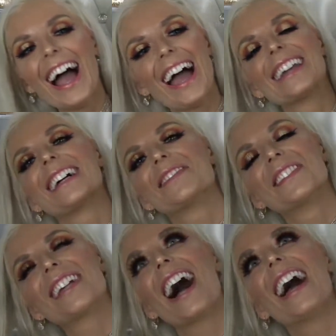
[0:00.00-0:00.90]
and
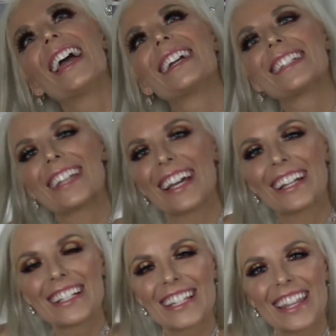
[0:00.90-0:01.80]
I'm dying to get
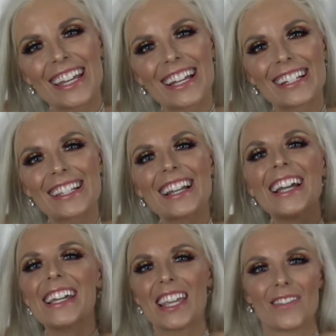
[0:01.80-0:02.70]
into this,
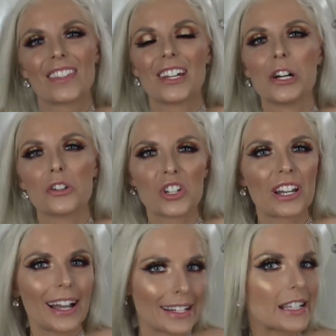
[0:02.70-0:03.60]
even though she
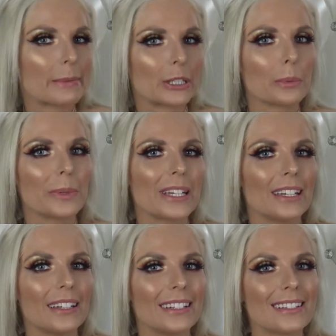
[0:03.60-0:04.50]
kind of spilled the
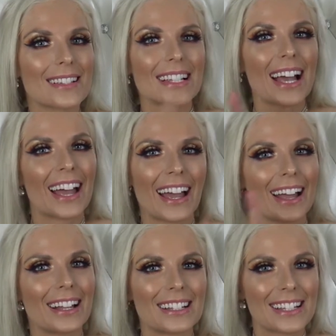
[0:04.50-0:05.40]
beans
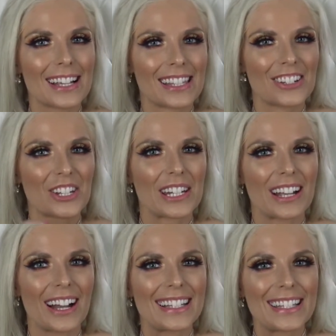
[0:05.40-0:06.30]
and said that she
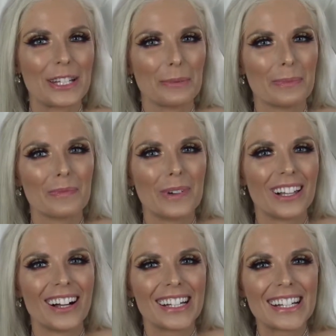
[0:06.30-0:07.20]
got 2
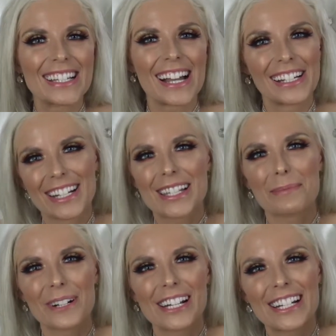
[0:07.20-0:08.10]
Milani setting
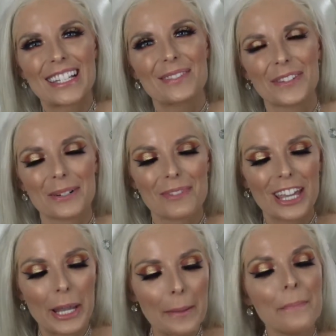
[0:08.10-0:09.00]
sprays for
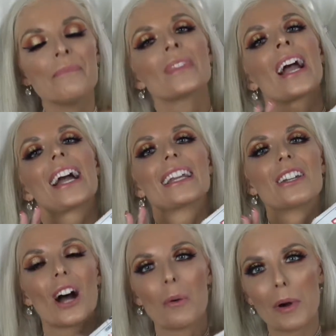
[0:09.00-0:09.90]
me. I did
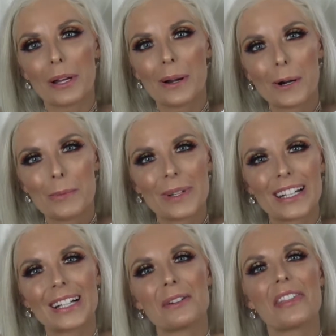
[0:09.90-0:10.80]
not want to open
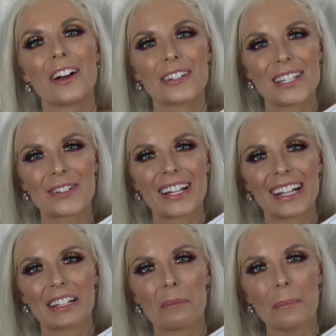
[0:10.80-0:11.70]
it without doing
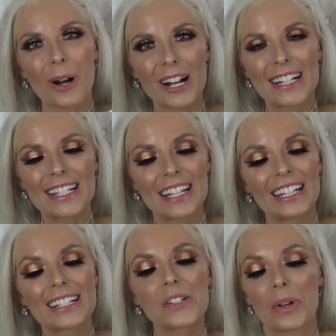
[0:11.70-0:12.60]
an
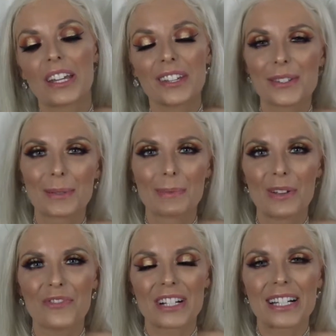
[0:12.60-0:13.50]
unboxing, so I used
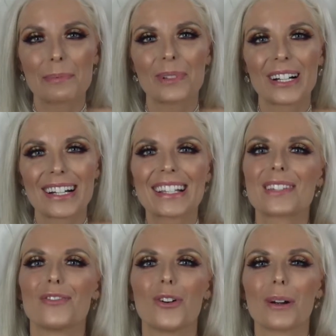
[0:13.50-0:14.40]
my Fix
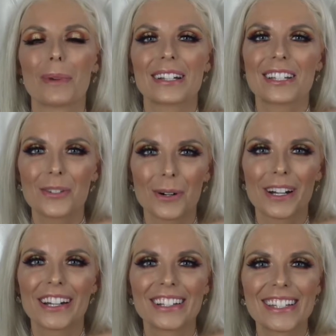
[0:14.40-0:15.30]
Plus for my
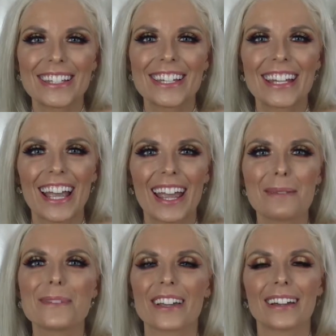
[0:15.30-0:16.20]
tutorials today
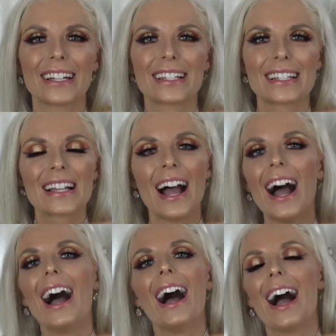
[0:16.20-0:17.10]
because
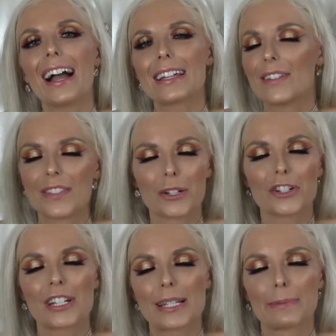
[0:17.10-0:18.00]
even though
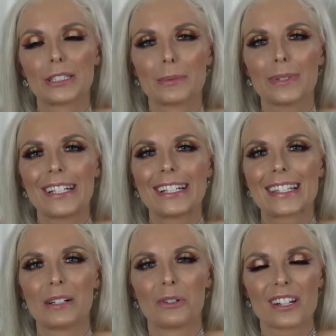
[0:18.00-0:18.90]
she spilled the
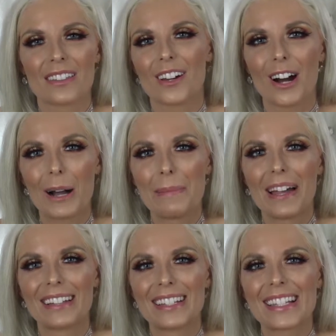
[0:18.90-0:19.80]
beans in one of the
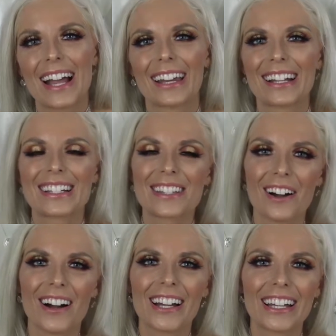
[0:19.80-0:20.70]
comments and I
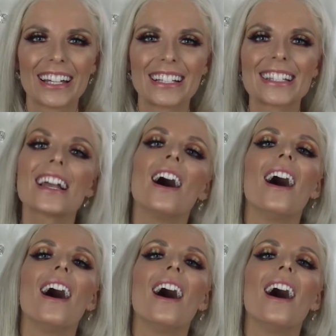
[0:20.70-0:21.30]
saw it,